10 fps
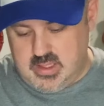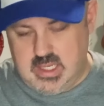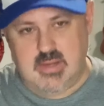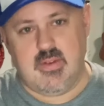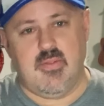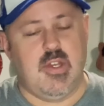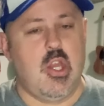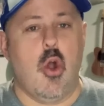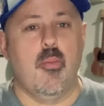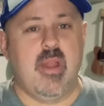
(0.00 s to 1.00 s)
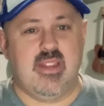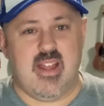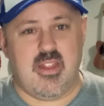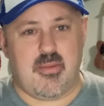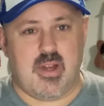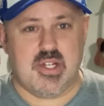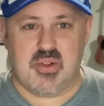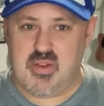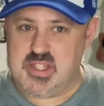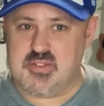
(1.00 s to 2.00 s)
And even if you don't meet that
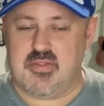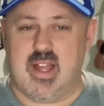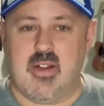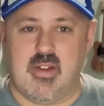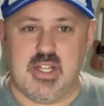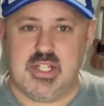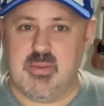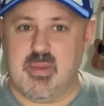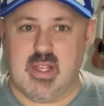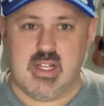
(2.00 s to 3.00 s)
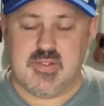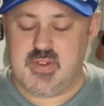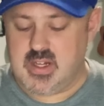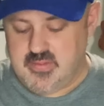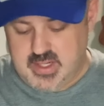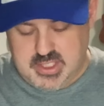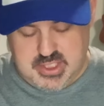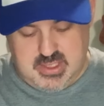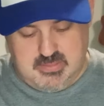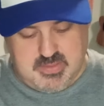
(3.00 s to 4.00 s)
threshold, it's a flat rate shipping and it's very, very cheap.